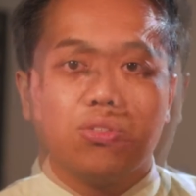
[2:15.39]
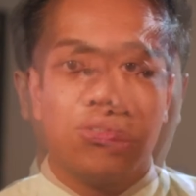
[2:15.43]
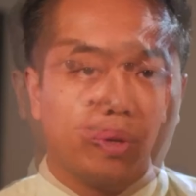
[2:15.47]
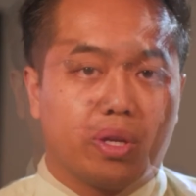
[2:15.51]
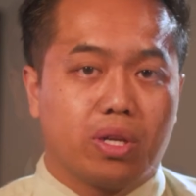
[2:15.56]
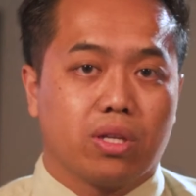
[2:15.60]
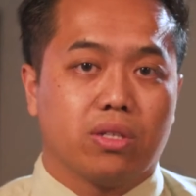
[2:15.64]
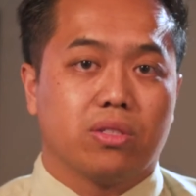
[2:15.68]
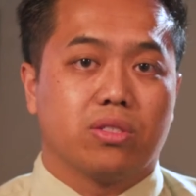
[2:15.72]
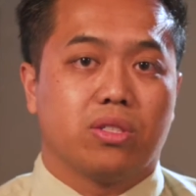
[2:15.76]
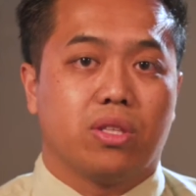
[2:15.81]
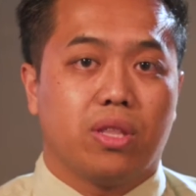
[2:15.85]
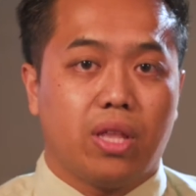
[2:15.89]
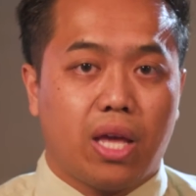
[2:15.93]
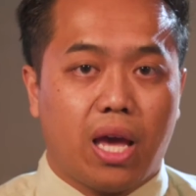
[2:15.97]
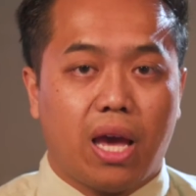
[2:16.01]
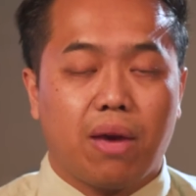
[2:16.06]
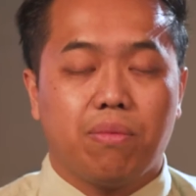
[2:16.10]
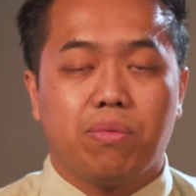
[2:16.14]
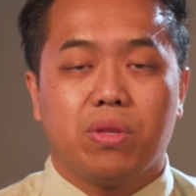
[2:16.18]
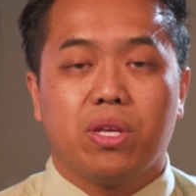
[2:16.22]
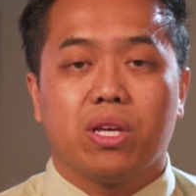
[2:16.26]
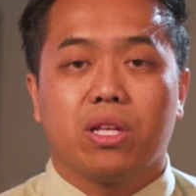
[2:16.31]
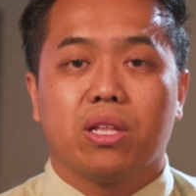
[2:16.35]
because they
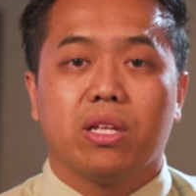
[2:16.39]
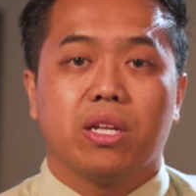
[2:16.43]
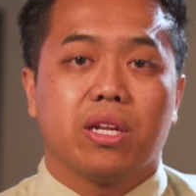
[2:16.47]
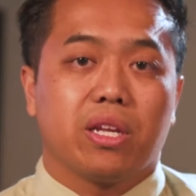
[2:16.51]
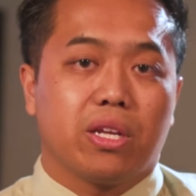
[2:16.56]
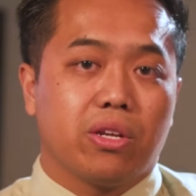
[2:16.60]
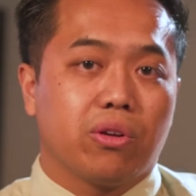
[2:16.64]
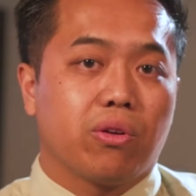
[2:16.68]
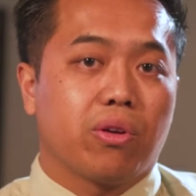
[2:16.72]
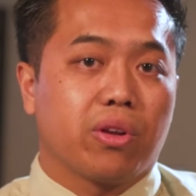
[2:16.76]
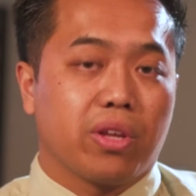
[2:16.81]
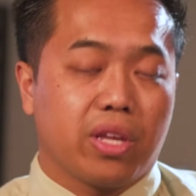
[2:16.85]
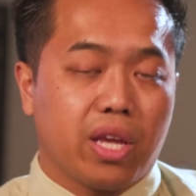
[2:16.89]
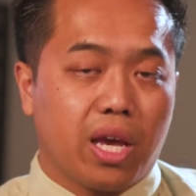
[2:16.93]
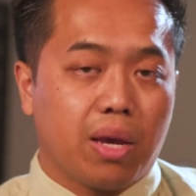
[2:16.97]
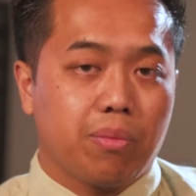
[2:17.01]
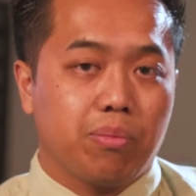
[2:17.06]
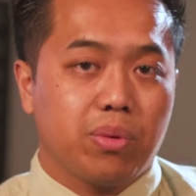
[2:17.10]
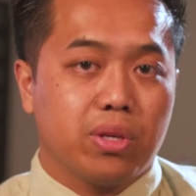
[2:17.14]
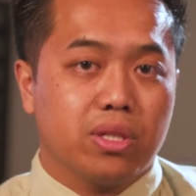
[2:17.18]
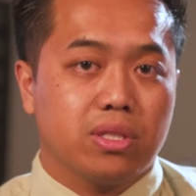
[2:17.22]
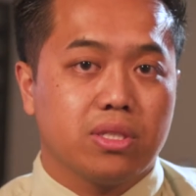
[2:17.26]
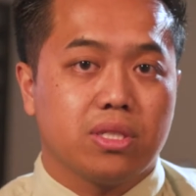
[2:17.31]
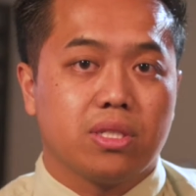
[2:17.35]
have the clinic here on
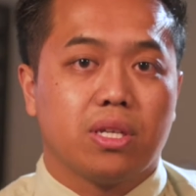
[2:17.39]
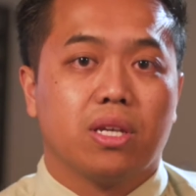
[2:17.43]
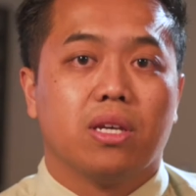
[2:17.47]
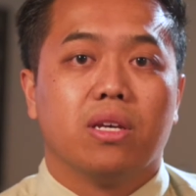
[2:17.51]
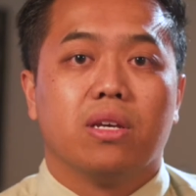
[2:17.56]
campus,